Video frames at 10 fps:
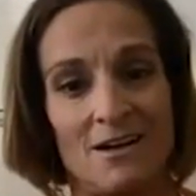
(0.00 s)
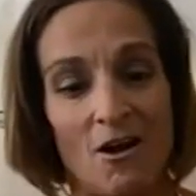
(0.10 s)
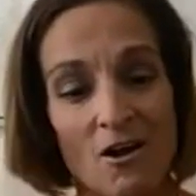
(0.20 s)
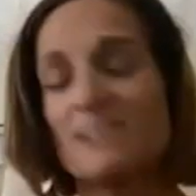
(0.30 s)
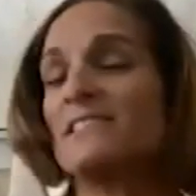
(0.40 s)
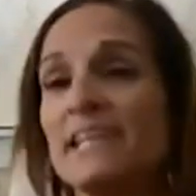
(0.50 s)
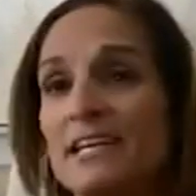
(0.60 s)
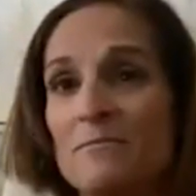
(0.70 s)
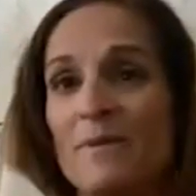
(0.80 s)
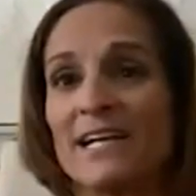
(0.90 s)
Our
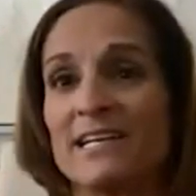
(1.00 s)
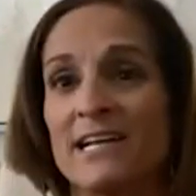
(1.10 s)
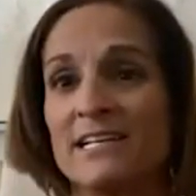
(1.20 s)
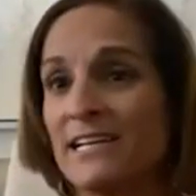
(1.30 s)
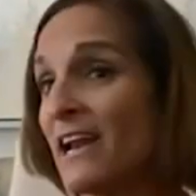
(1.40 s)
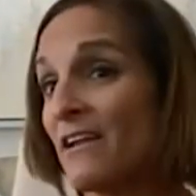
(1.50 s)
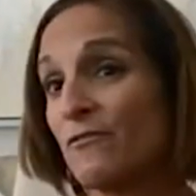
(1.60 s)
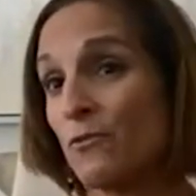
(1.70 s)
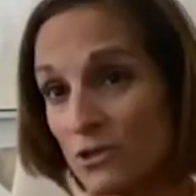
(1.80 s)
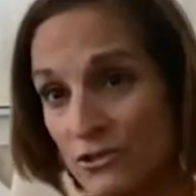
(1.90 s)
team back in nineteen
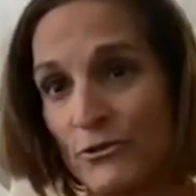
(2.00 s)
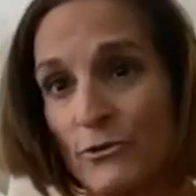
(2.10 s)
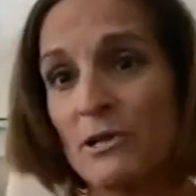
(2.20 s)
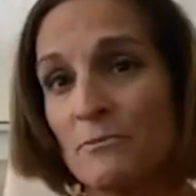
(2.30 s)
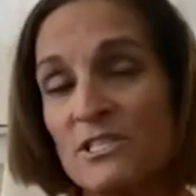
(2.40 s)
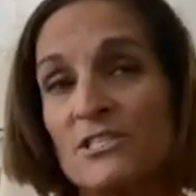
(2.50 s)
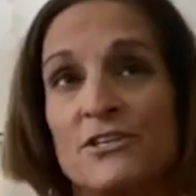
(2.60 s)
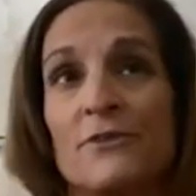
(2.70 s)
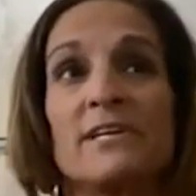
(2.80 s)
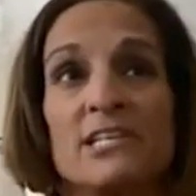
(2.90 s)
eighty-four truly was
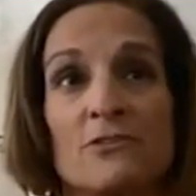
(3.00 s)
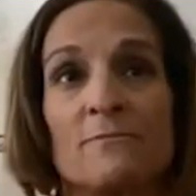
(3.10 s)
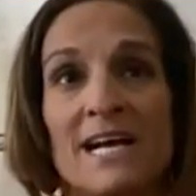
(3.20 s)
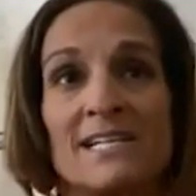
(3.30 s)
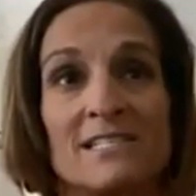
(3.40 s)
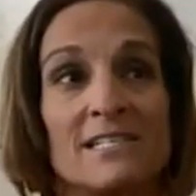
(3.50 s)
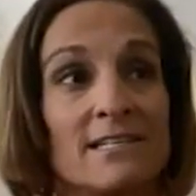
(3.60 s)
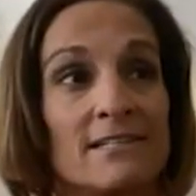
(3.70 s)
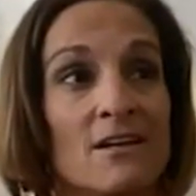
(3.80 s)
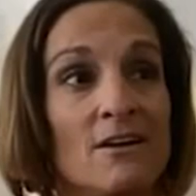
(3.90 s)
doing
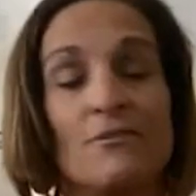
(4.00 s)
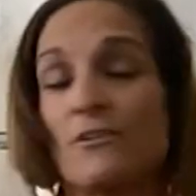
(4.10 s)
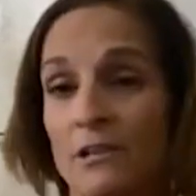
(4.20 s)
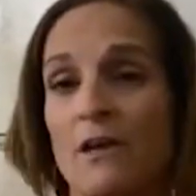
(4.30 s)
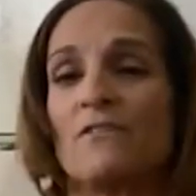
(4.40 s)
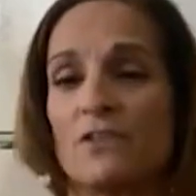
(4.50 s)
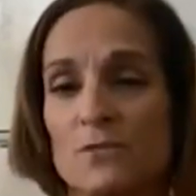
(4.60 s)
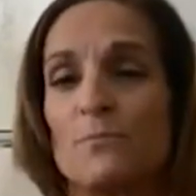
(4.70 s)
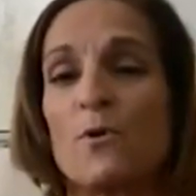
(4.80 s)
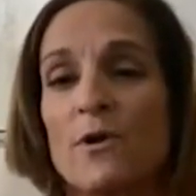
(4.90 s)
gymnastics for the love of the
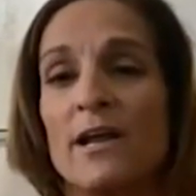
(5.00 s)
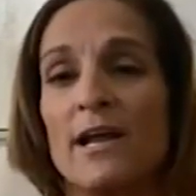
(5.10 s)
sport